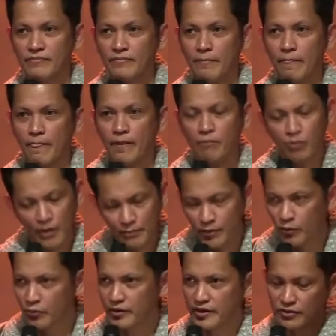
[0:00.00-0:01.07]
The boy, people
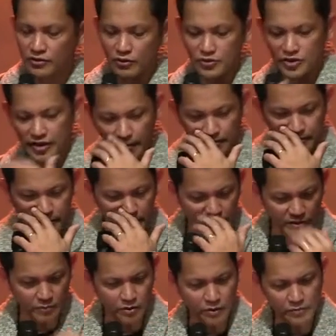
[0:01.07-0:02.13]
will read those chapters in the
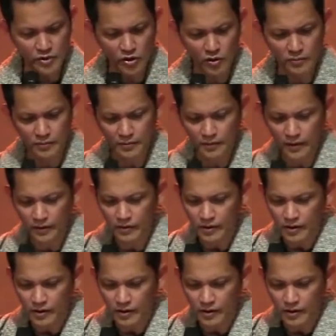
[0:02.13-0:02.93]
book of Job.